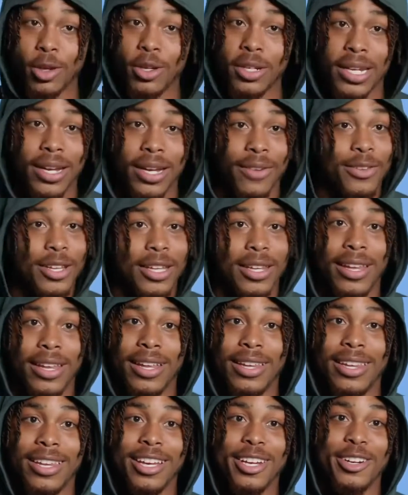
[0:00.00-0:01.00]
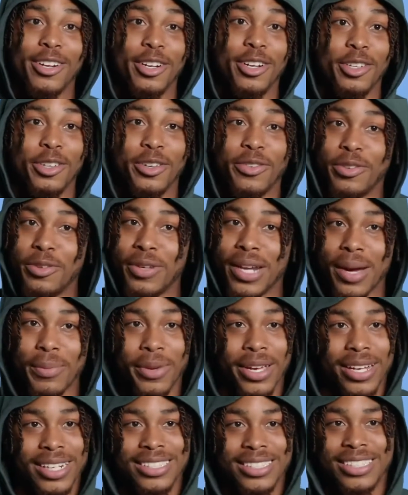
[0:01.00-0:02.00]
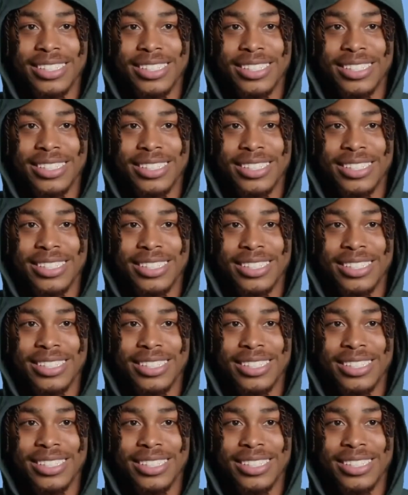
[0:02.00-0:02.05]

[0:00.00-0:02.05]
he'll definitely lay a lick on you if you're not paying